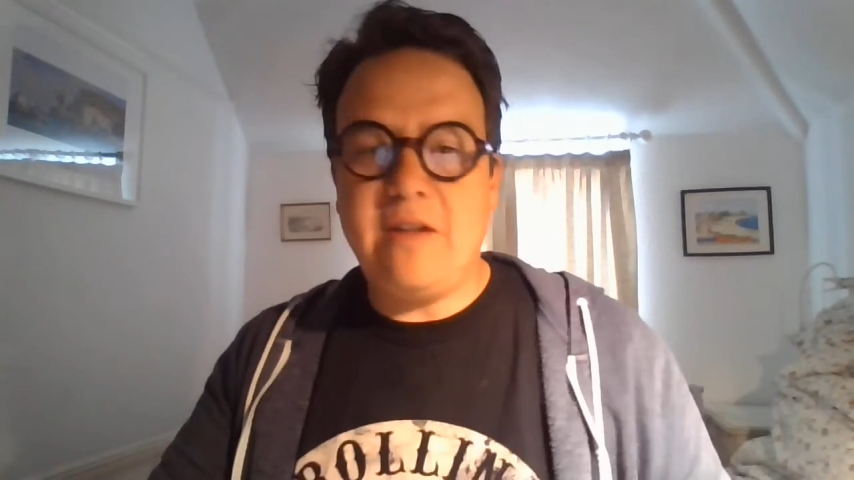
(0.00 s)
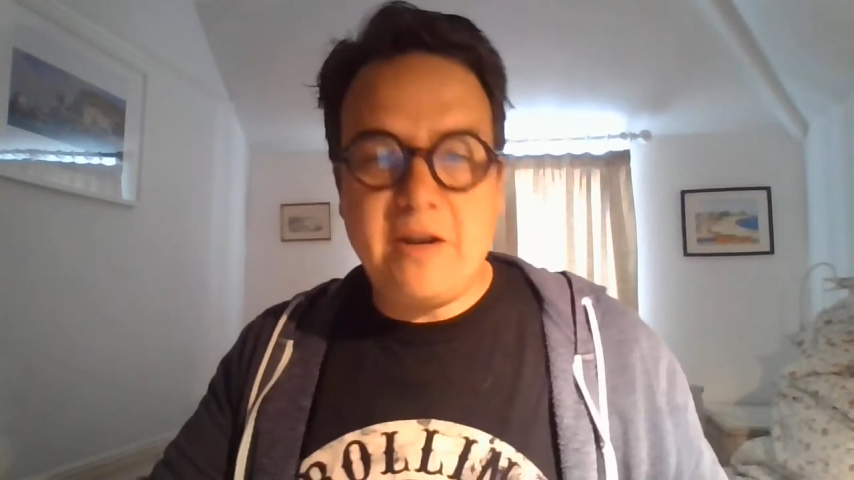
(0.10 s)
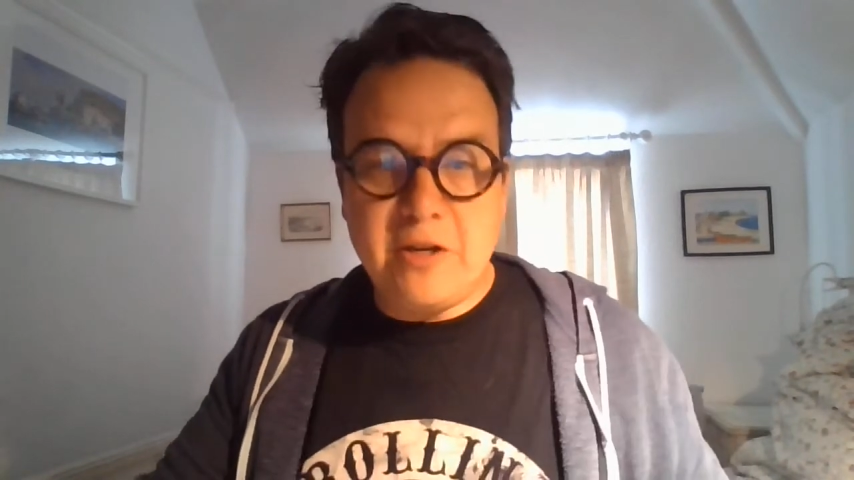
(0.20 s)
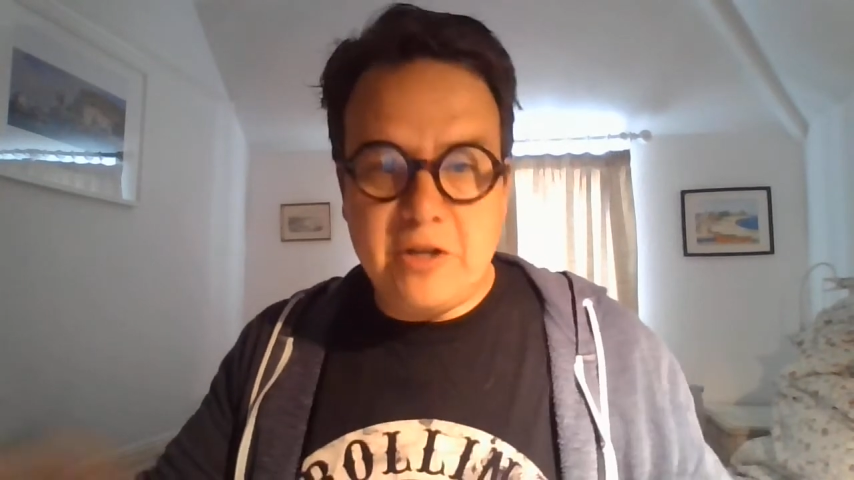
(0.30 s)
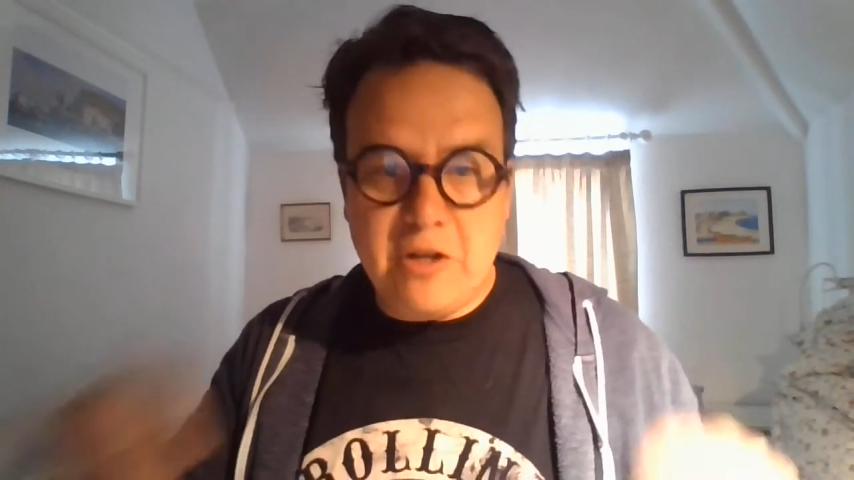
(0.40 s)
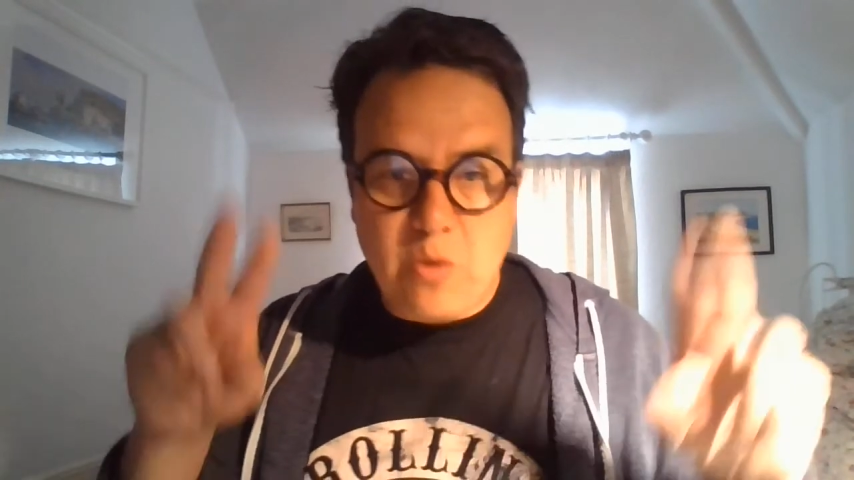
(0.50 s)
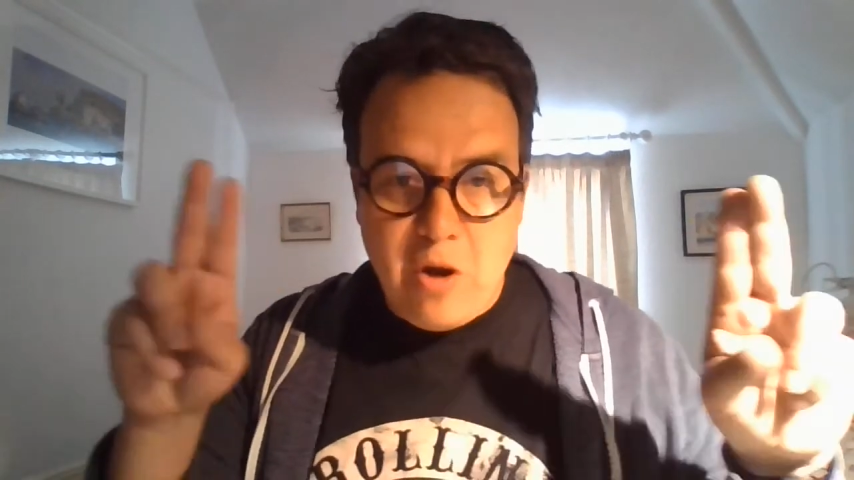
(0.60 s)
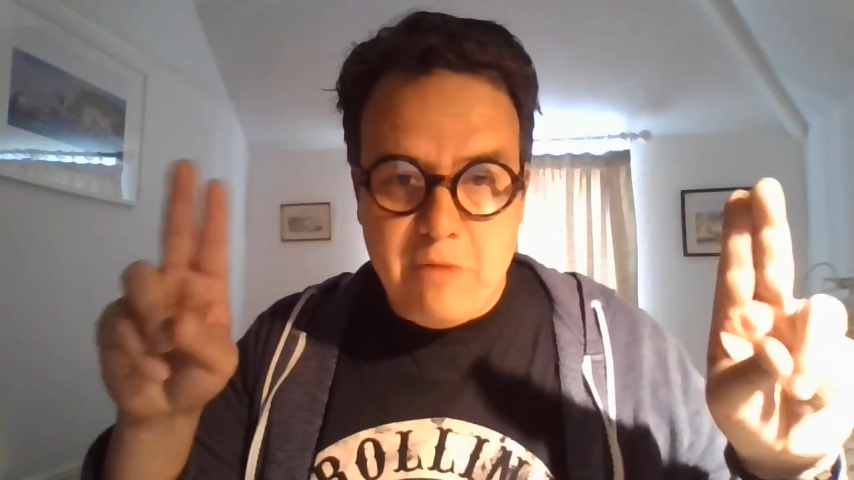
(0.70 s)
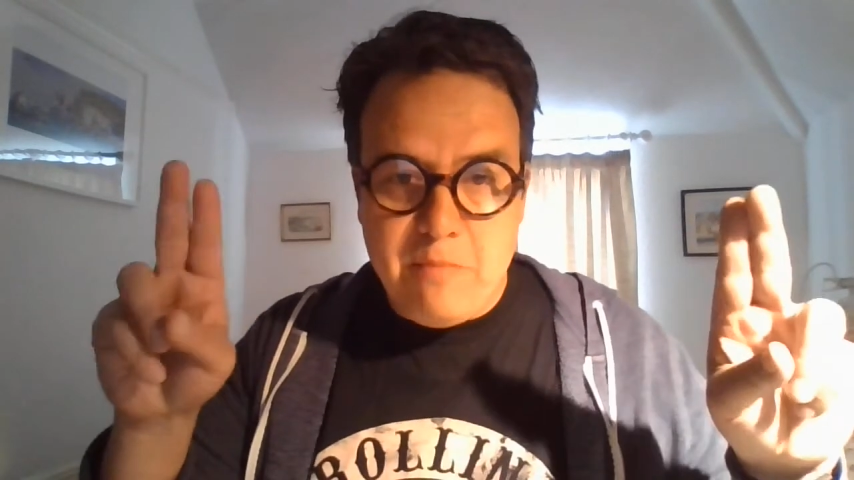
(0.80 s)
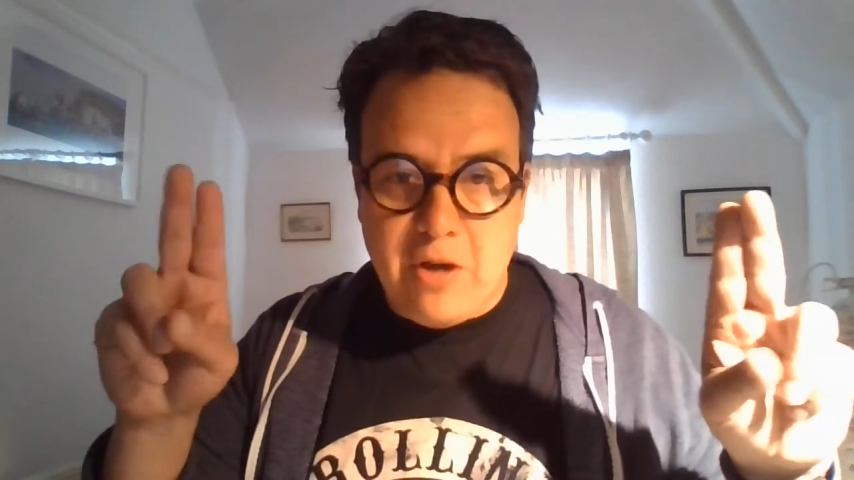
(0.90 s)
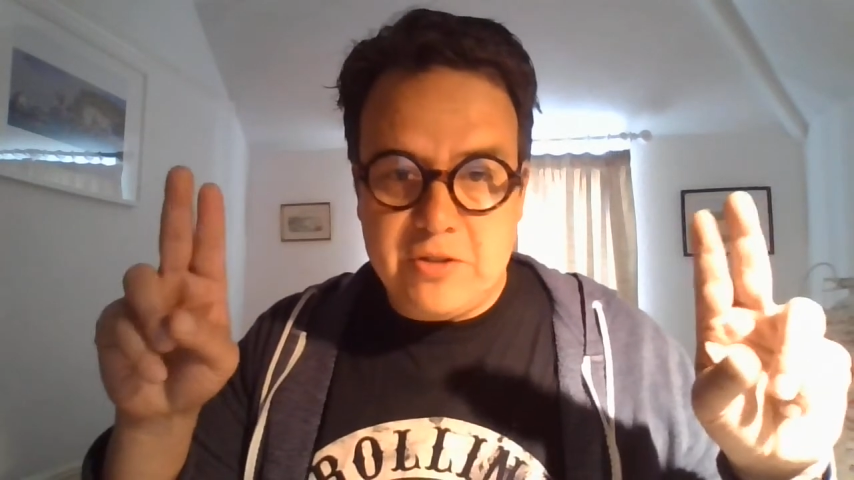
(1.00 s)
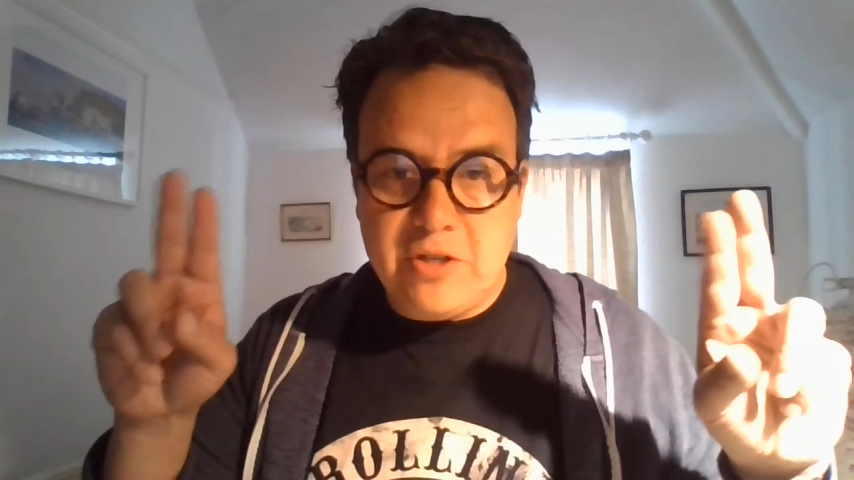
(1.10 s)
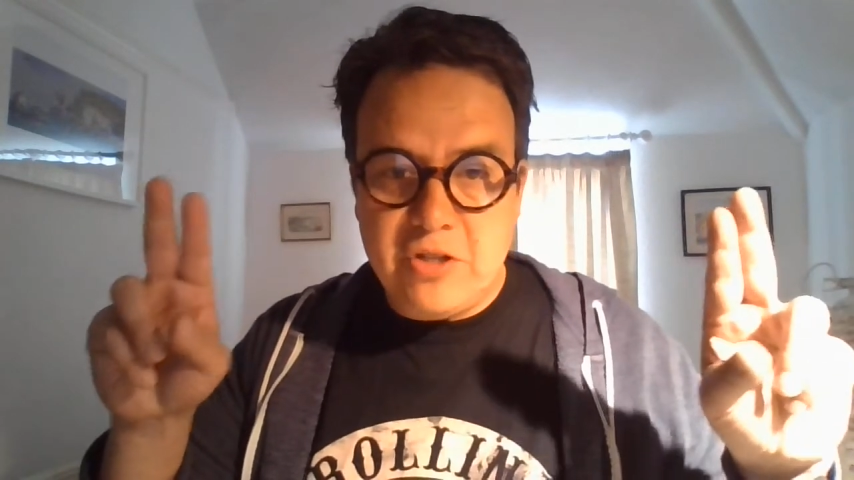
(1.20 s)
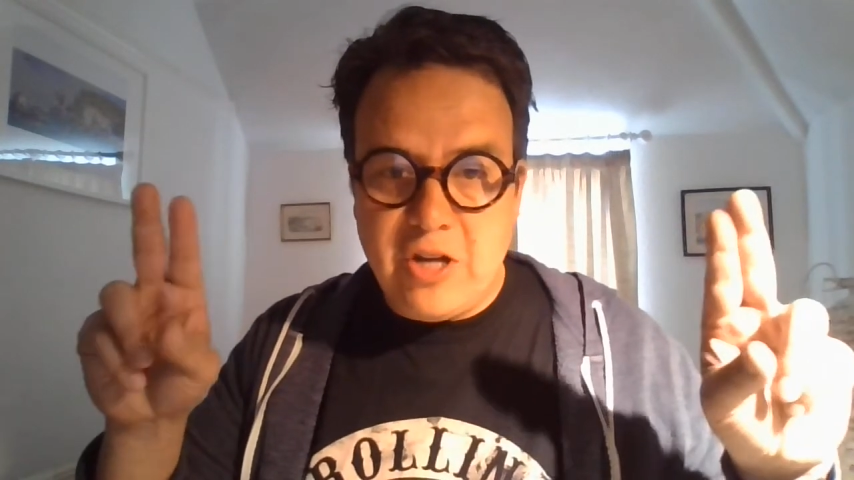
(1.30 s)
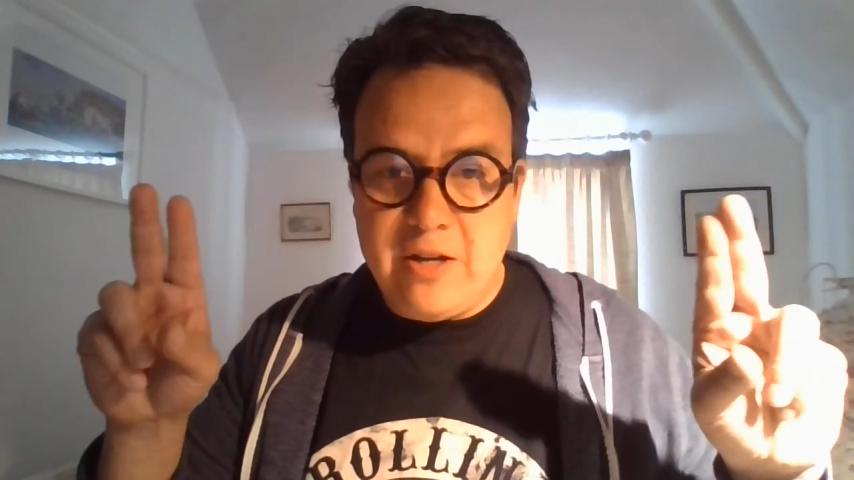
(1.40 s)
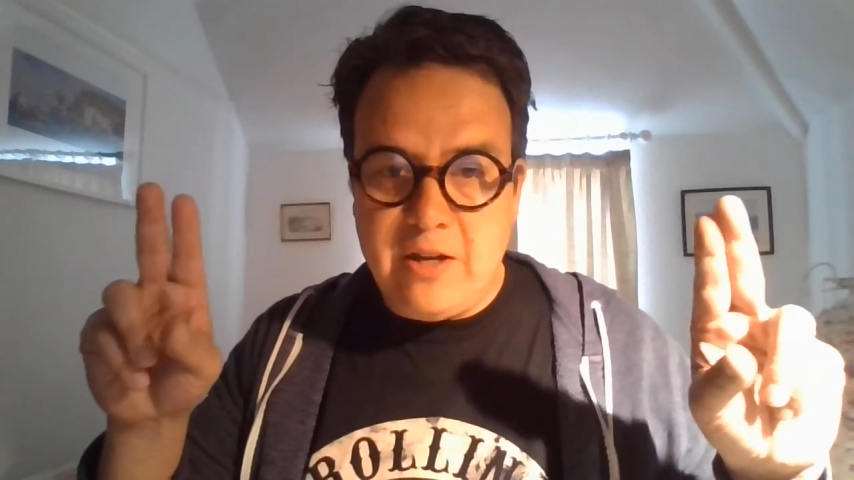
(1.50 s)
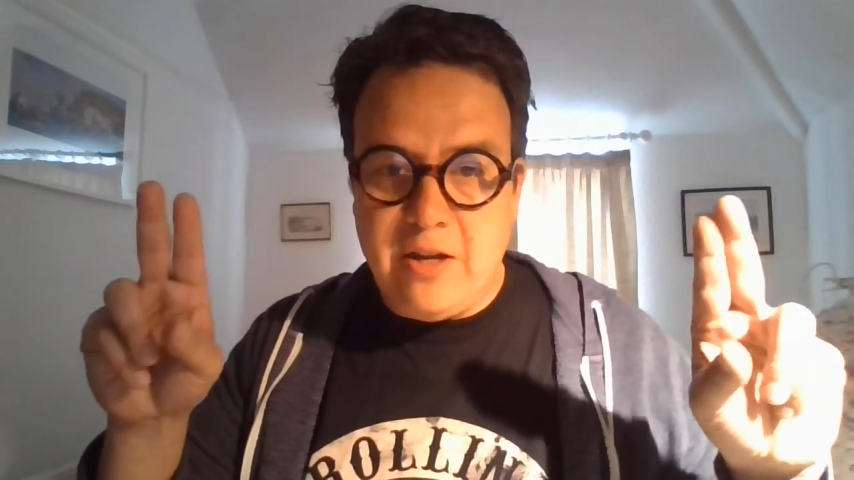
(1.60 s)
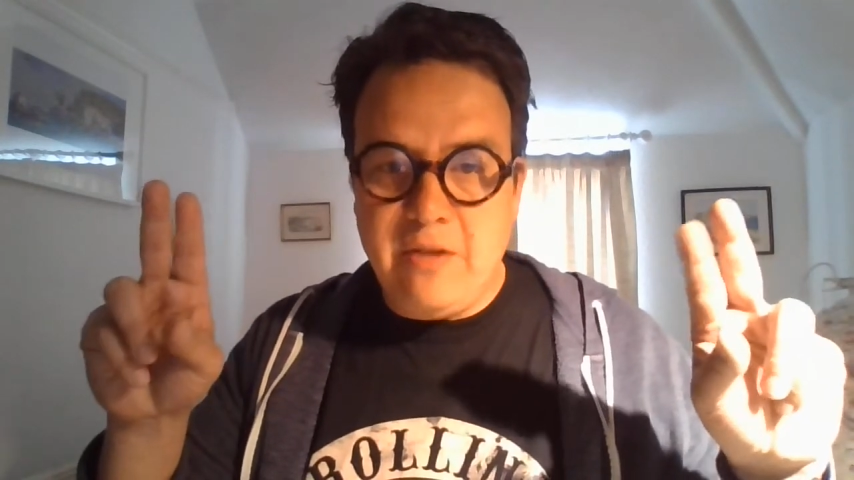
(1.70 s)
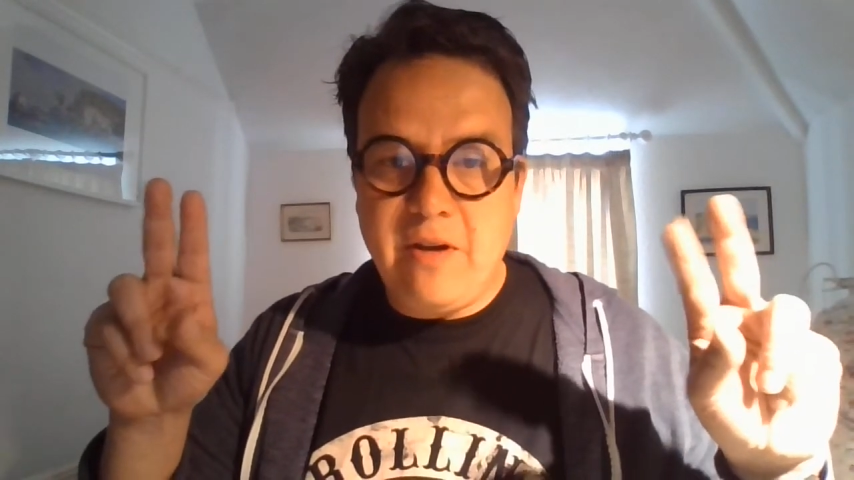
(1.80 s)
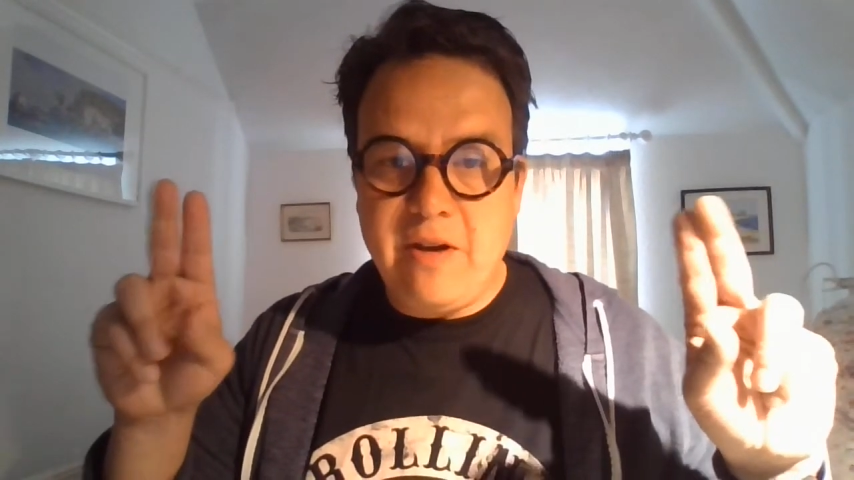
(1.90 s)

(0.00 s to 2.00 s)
I'm going to do quote marks to show you.